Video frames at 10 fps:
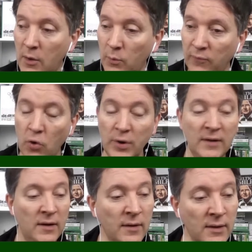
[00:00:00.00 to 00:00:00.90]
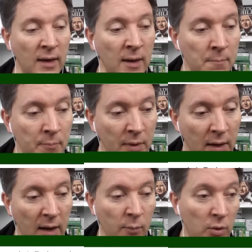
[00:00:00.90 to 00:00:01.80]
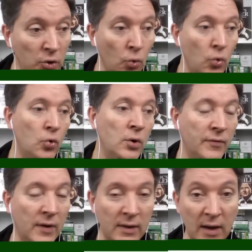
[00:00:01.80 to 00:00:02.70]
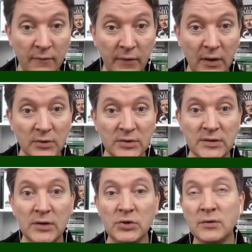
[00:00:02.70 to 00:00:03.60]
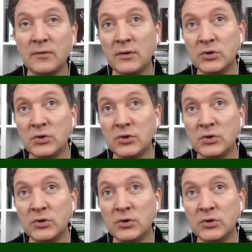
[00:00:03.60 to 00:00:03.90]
We've gone into the game and we know that Carter Vickers is injured.